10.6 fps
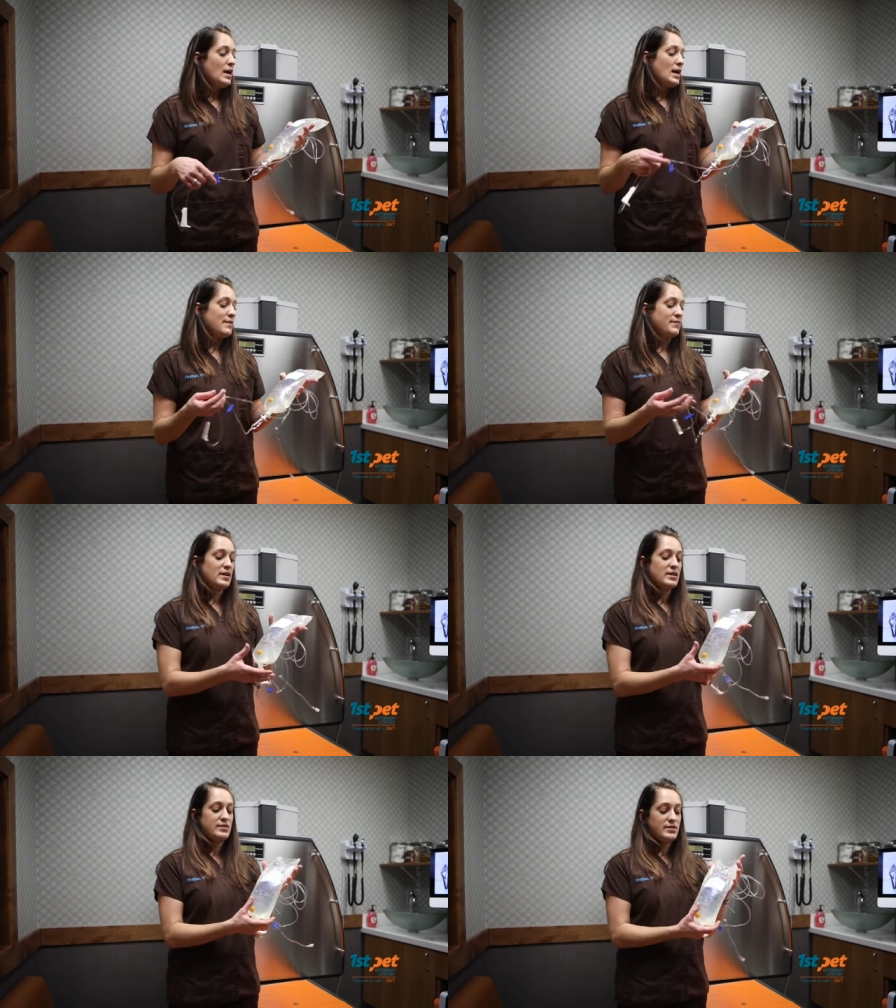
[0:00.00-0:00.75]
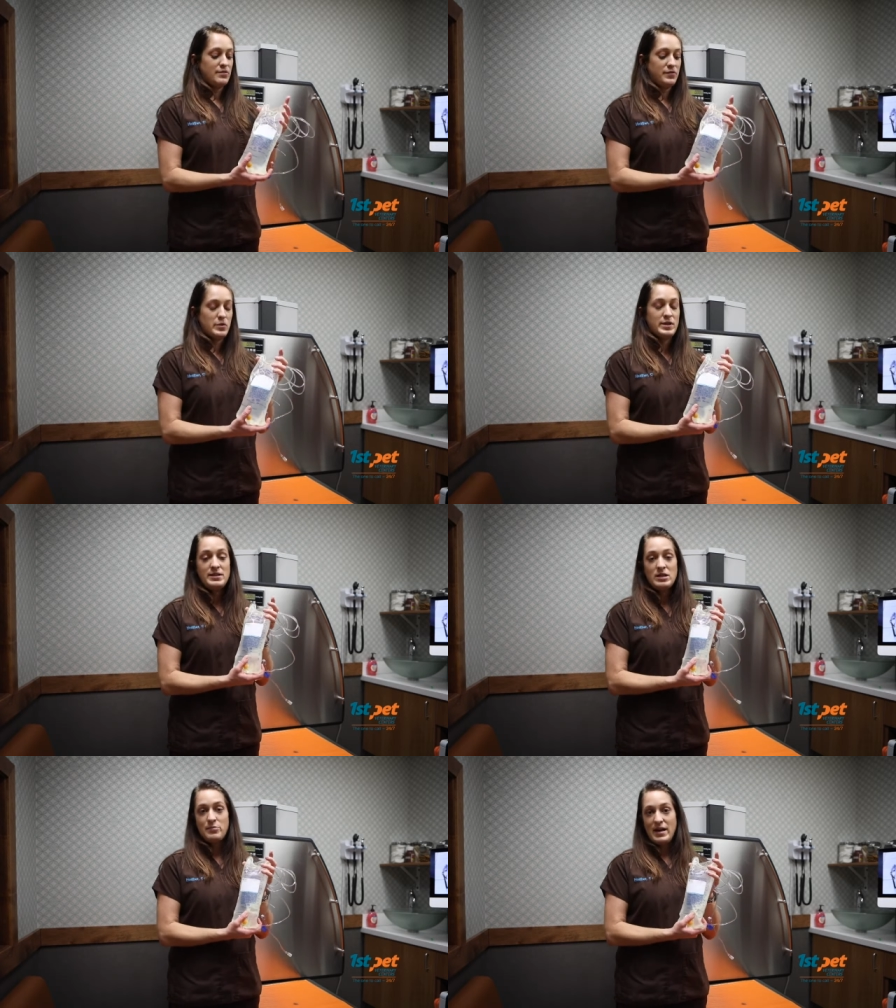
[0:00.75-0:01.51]
If there is still fluid in
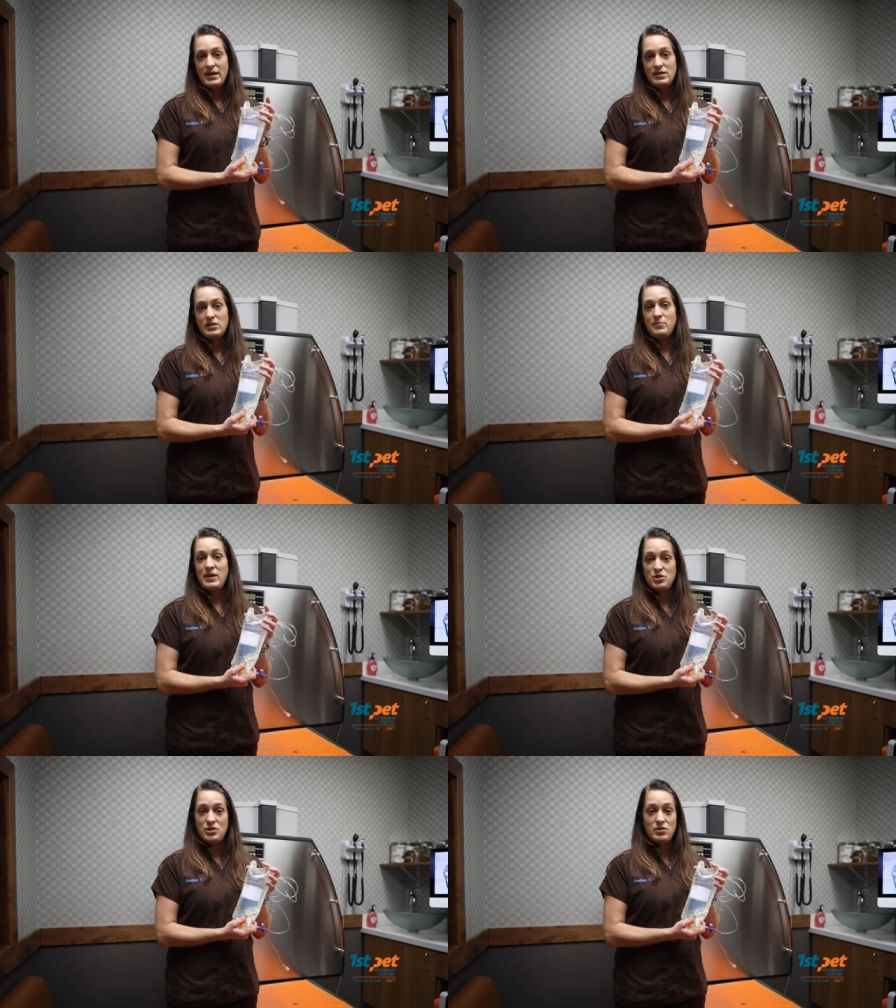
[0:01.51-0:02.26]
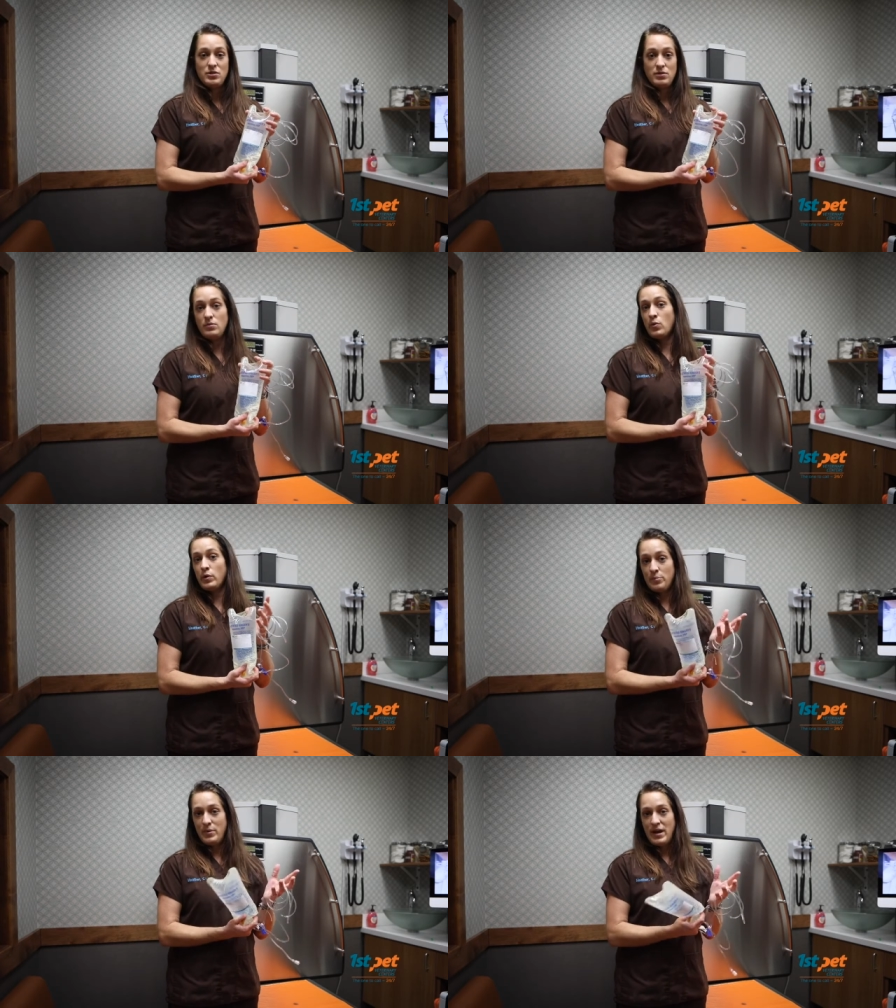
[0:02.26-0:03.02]
your bag and your patient or
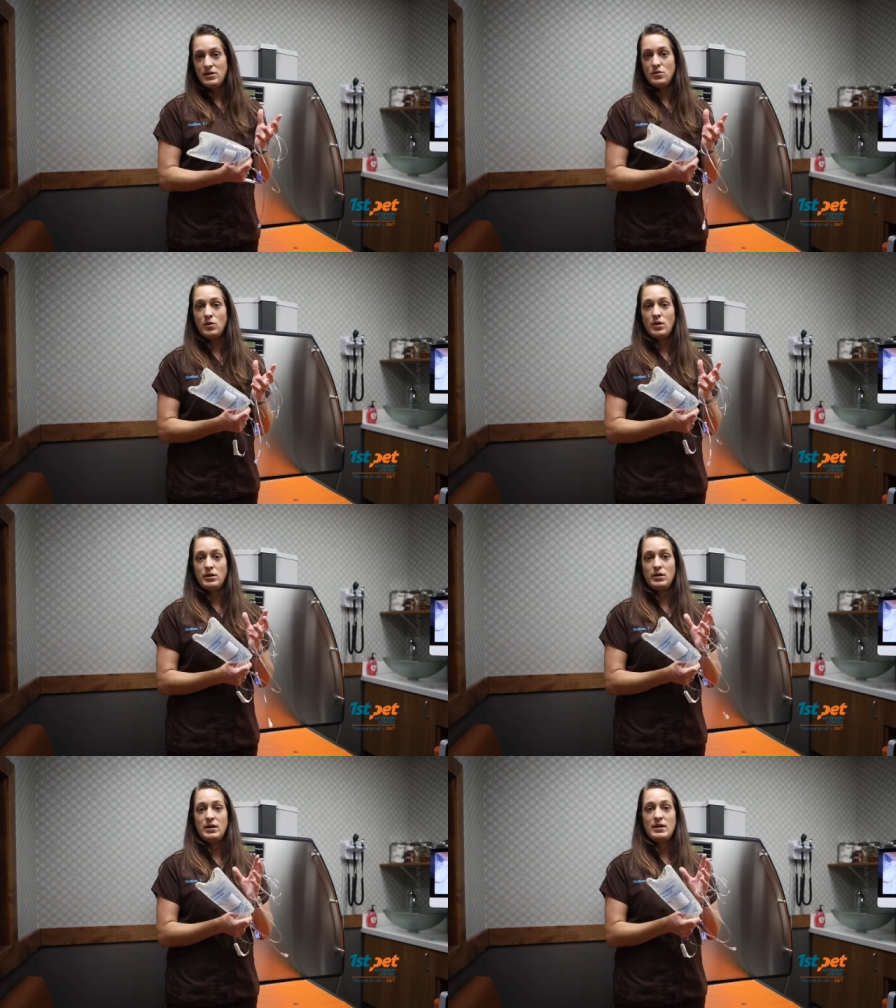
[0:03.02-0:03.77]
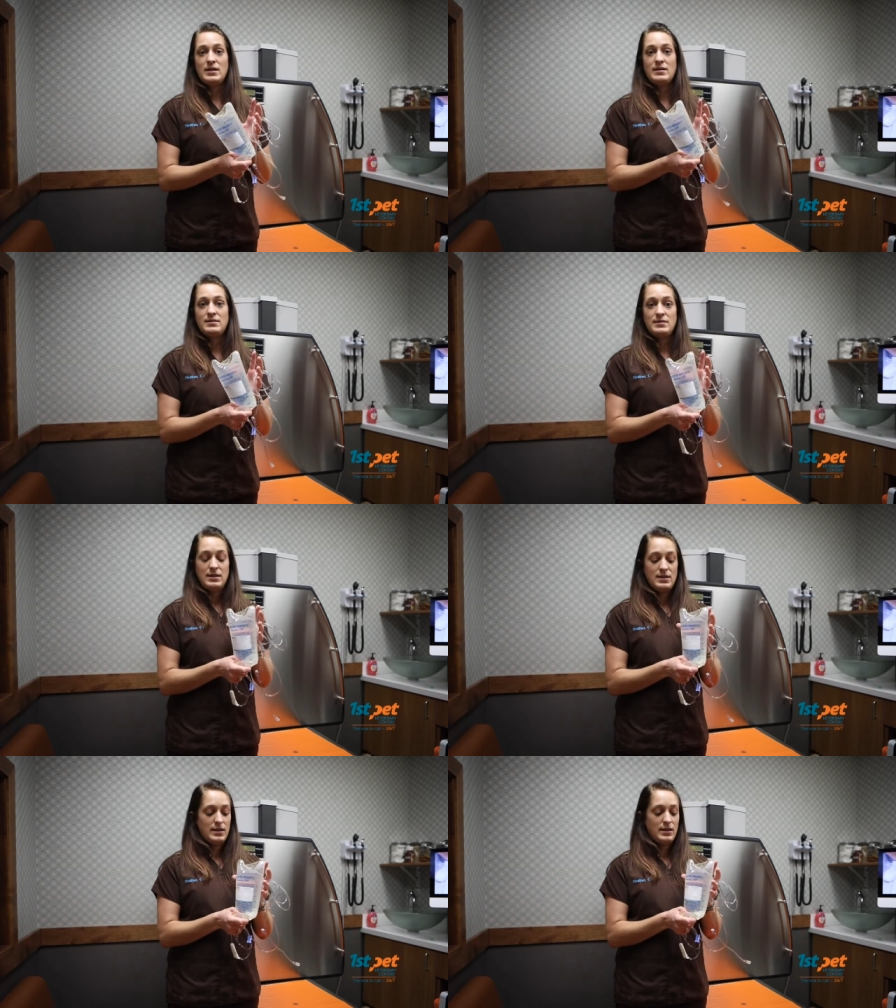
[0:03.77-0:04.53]
your pet no longer is
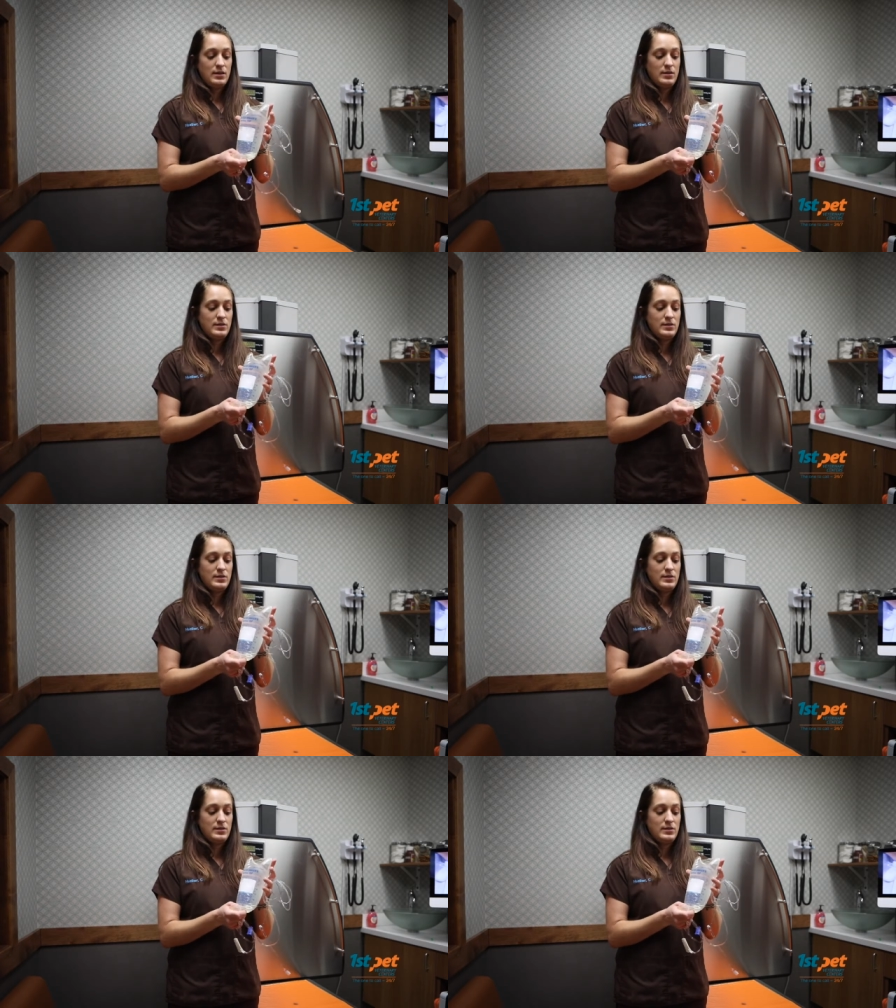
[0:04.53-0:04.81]
needing